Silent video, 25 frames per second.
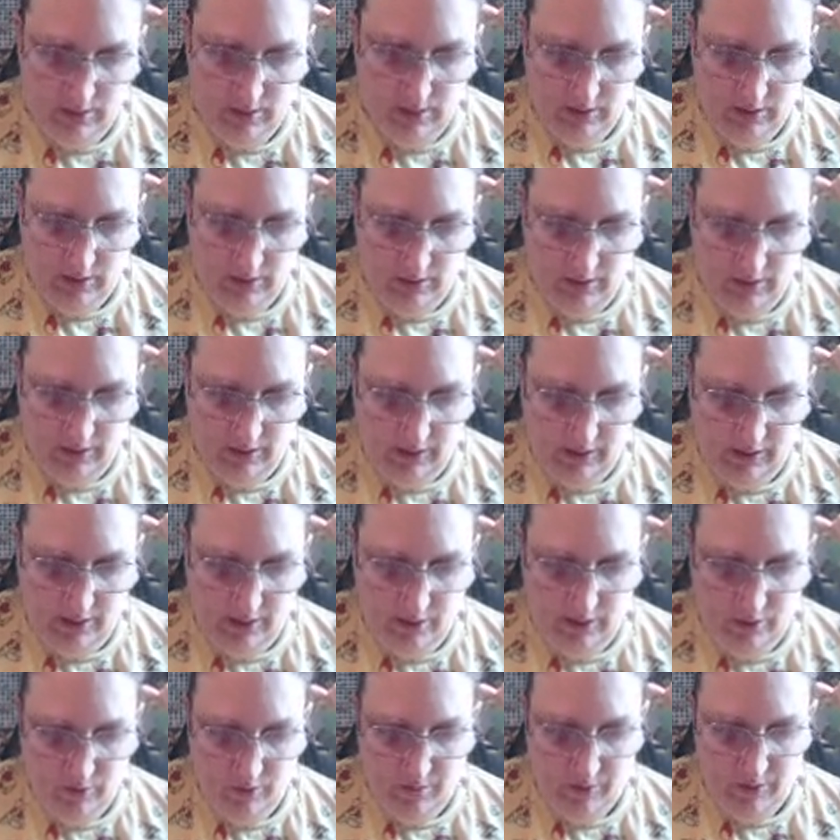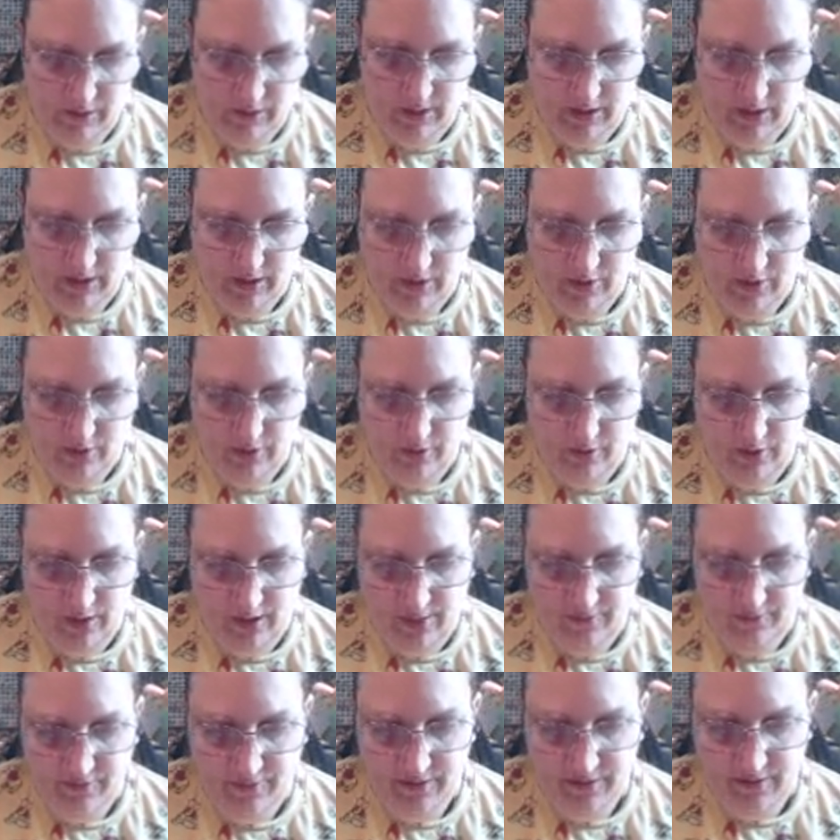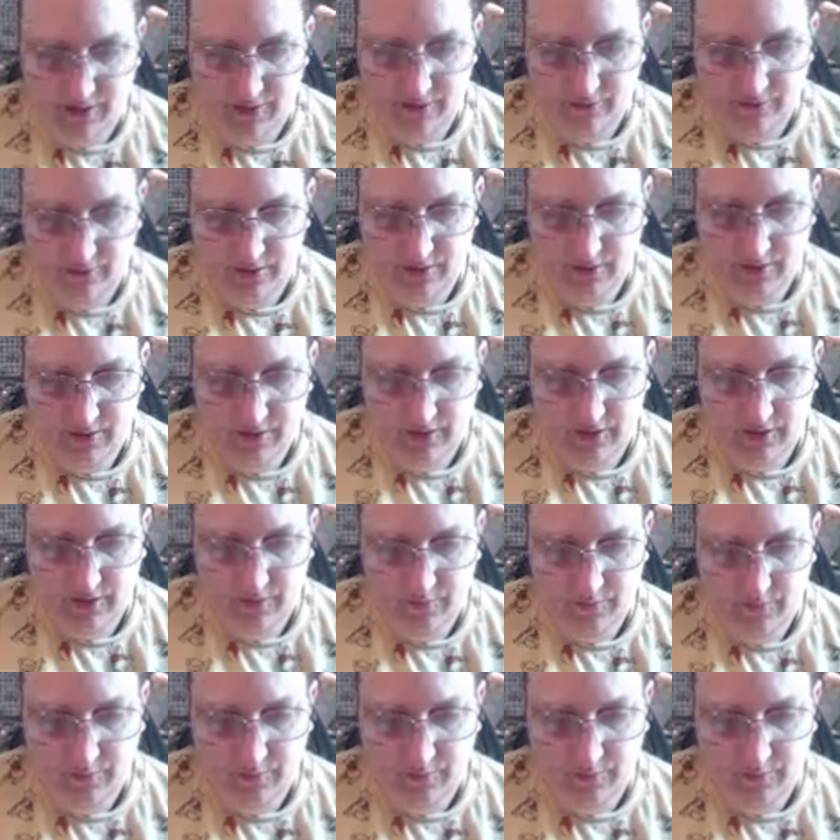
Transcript: like, I know we take our craft seriously,